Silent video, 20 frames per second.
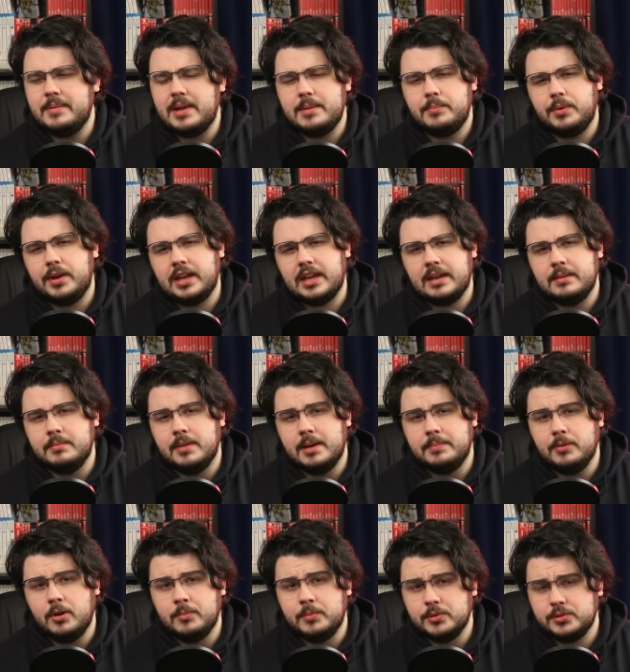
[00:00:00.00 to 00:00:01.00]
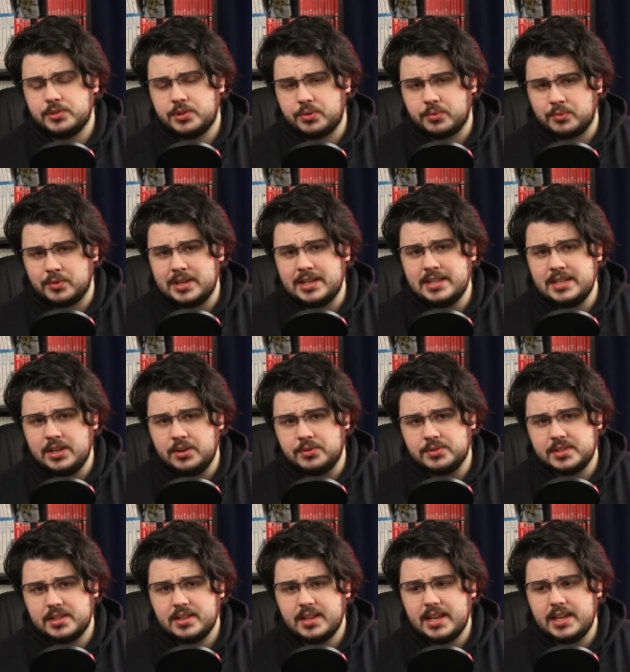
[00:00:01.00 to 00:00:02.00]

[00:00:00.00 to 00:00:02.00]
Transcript: am I bringing him up almost 3 years